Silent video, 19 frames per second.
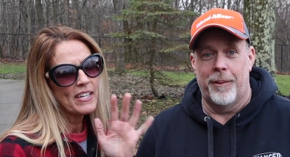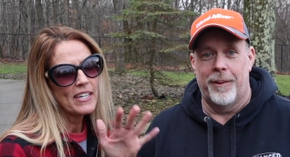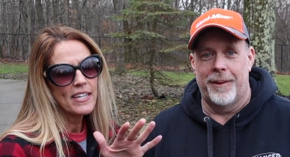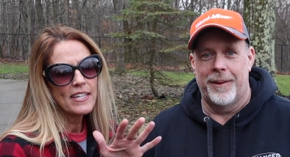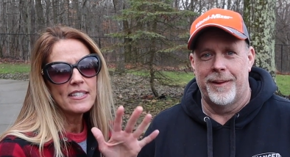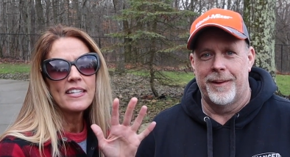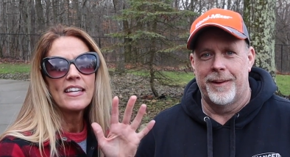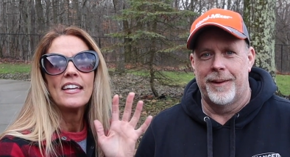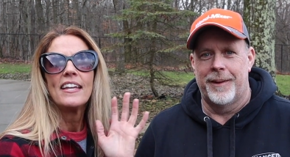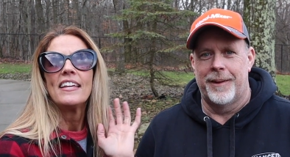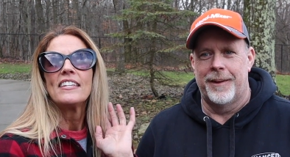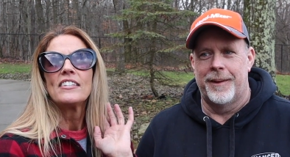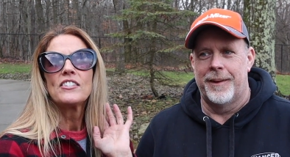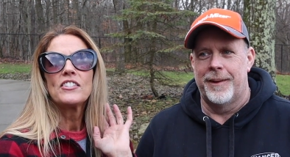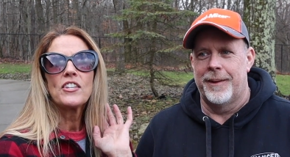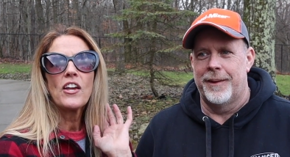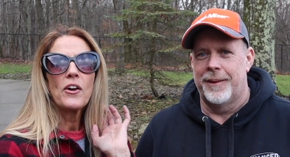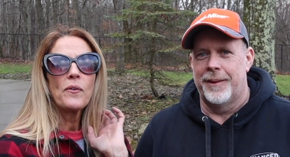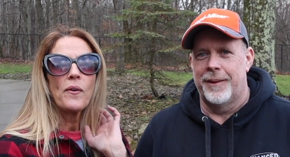Speaker 1: my kids.
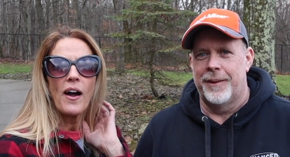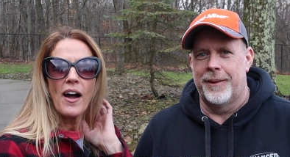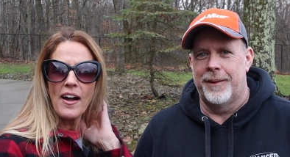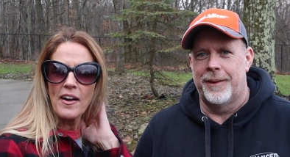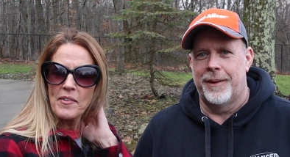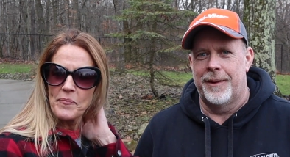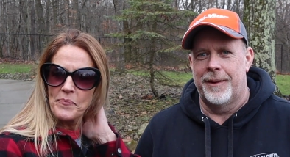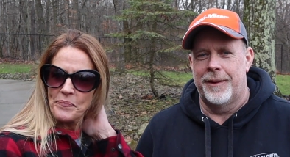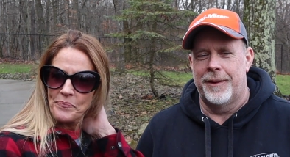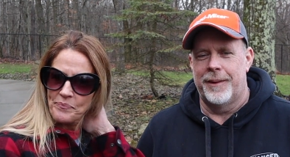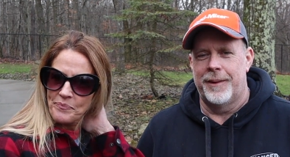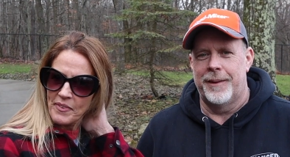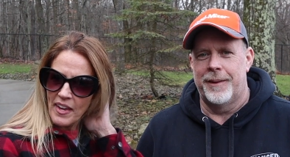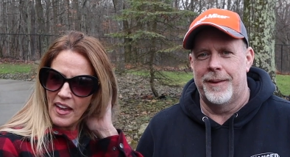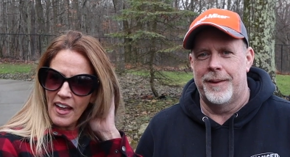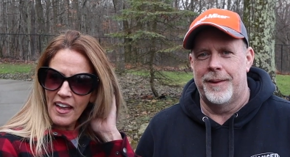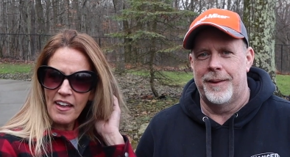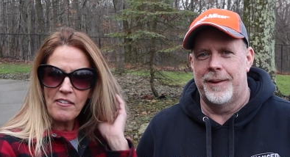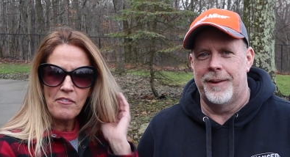So um,
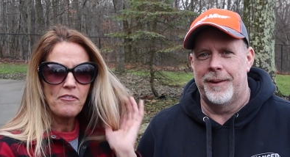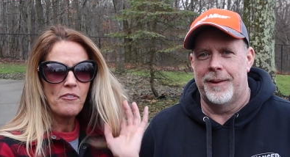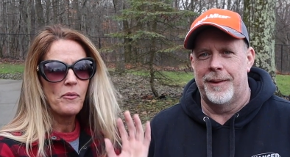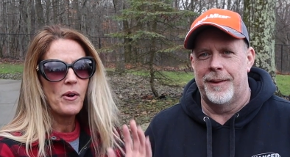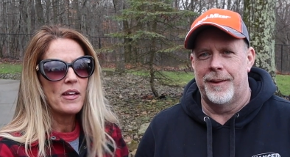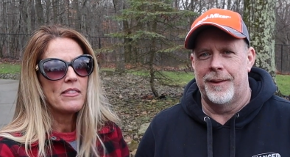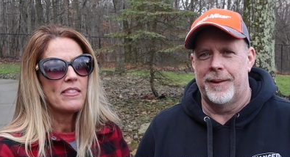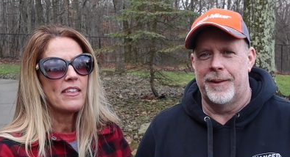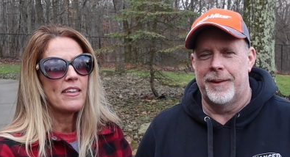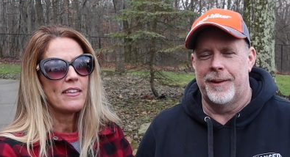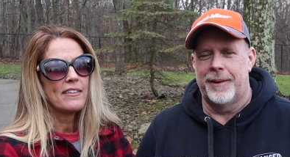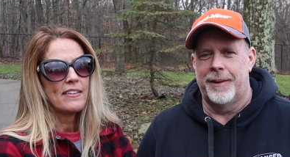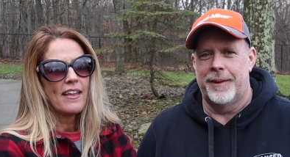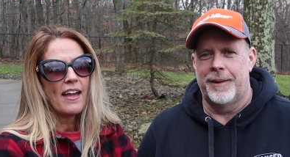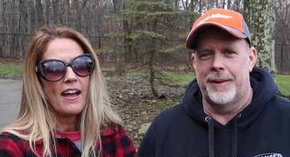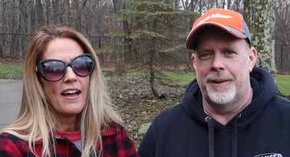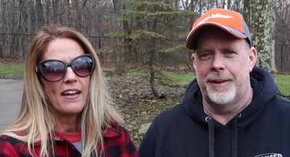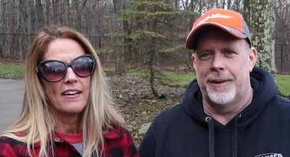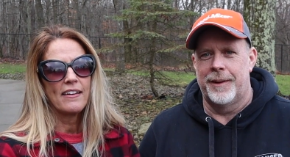I have one that.
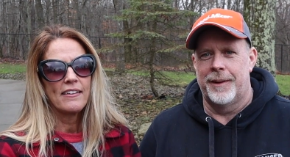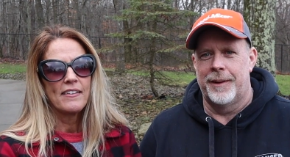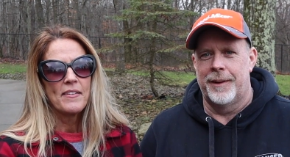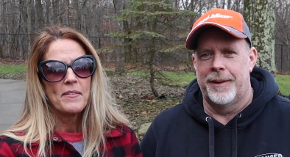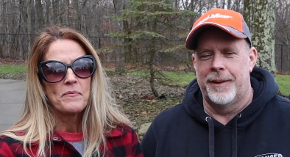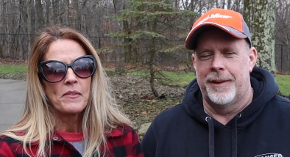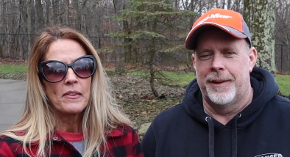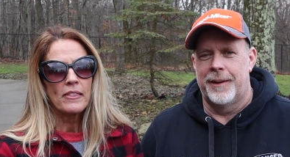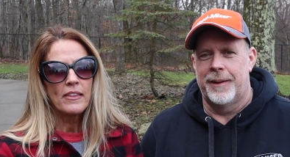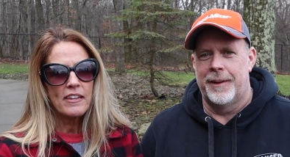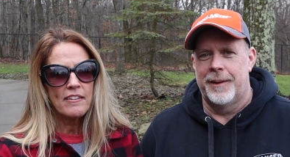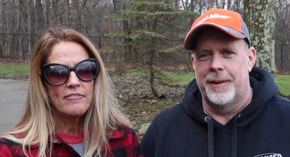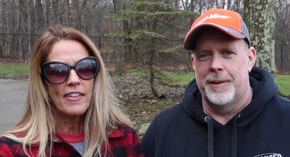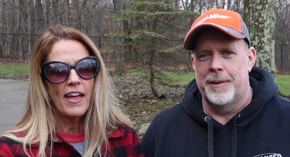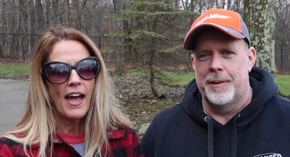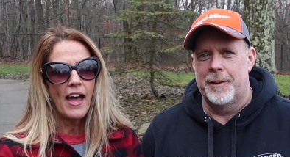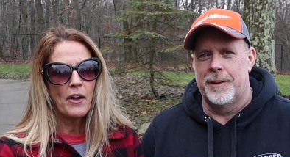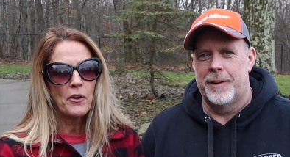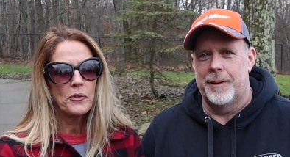Uh, leave
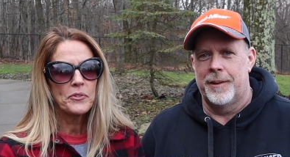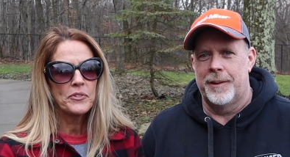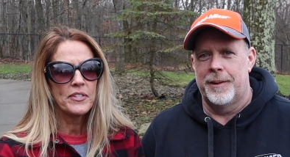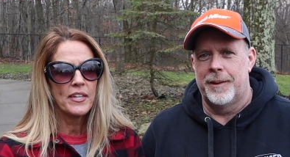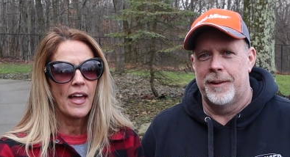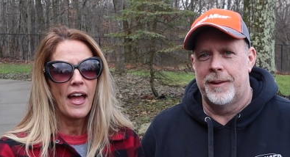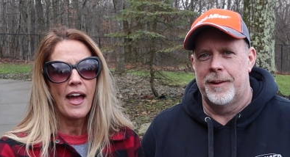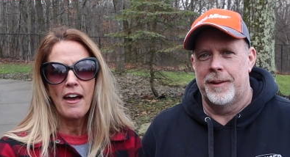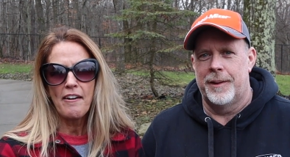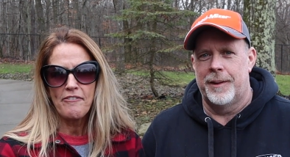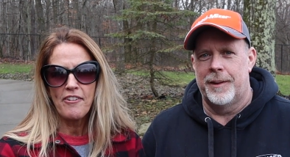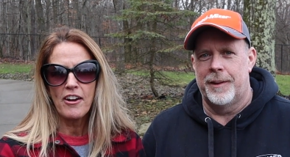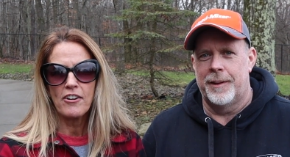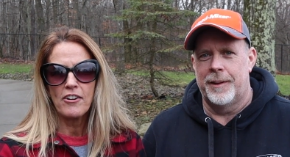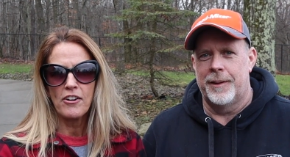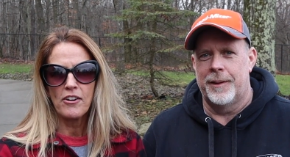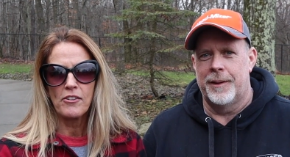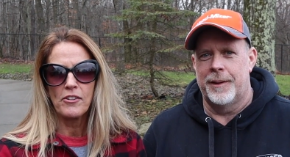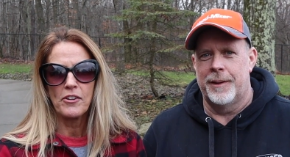the house a half
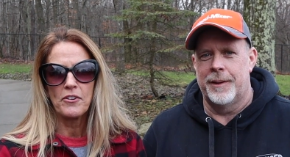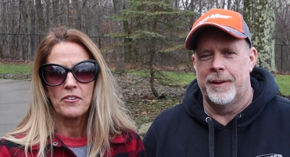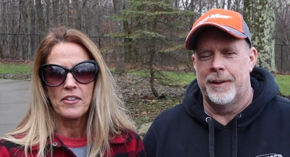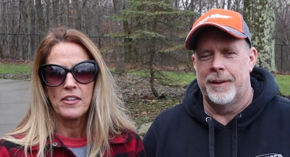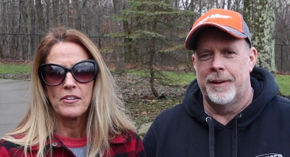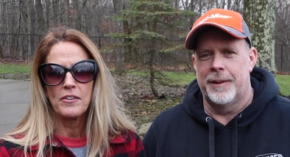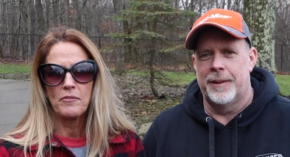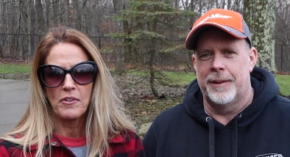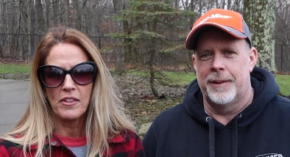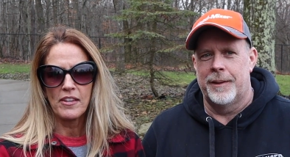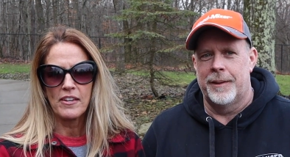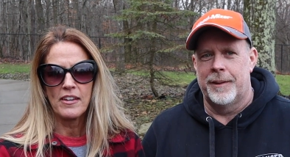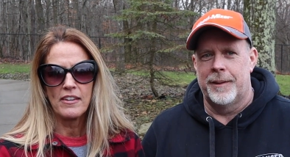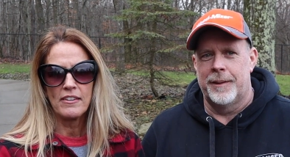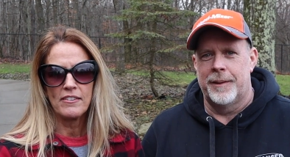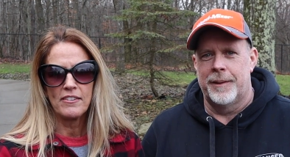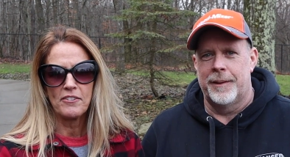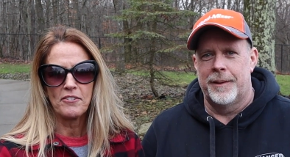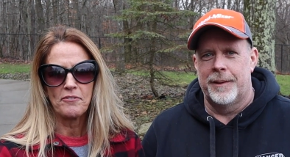hour earlier than you really
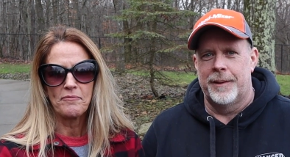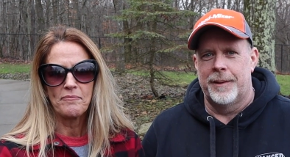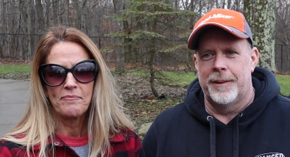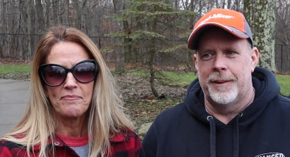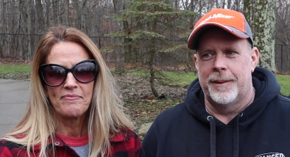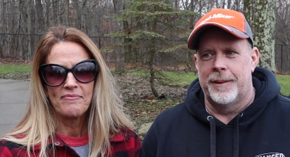need to.